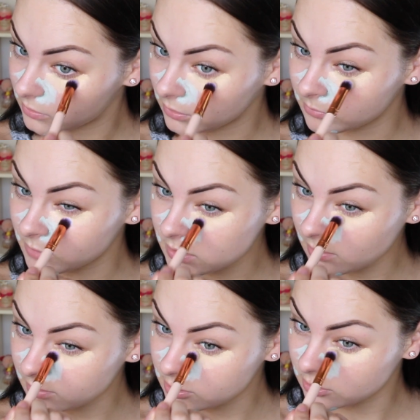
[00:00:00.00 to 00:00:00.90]
So I'm just
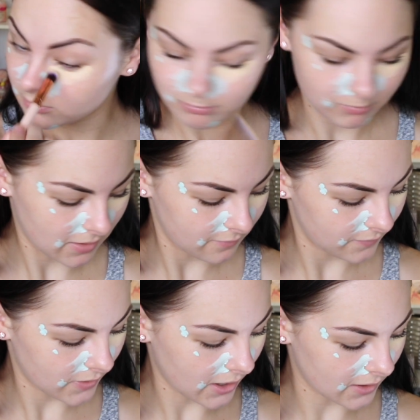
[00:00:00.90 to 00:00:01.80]
going to
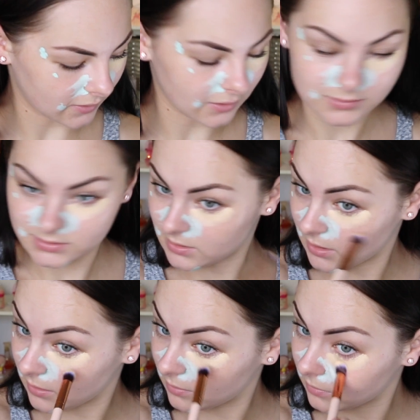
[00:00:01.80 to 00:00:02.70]
buff that
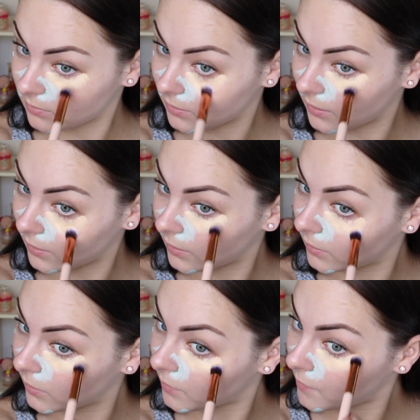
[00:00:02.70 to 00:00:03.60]
underneath
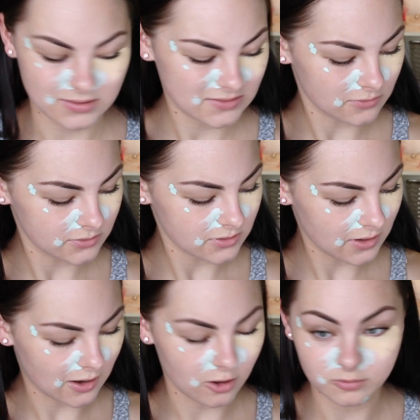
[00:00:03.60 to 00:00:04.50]
there. And this also
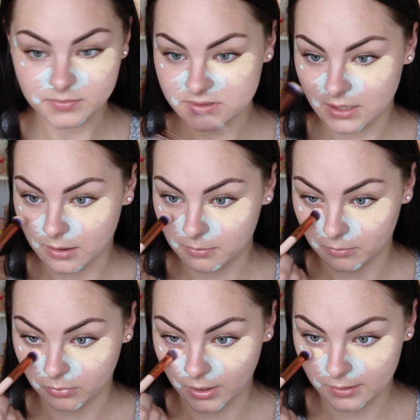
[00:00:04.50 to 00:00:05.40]
helps
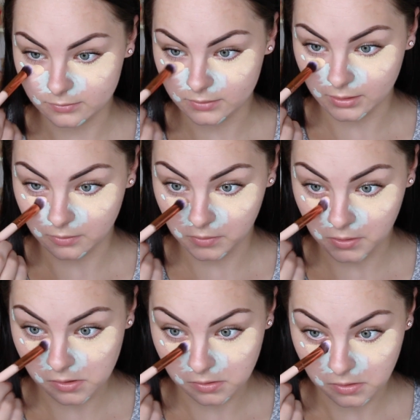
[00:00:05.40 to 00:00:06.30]
brighten the
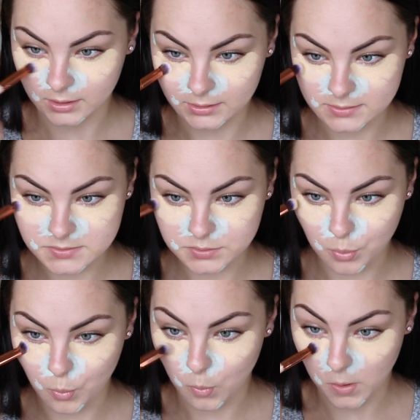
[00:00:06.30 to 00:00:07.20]
area as
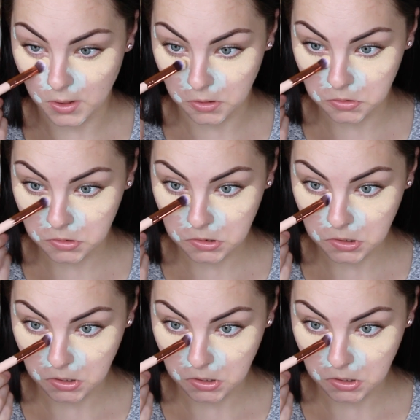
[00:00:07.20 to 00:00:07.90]
well.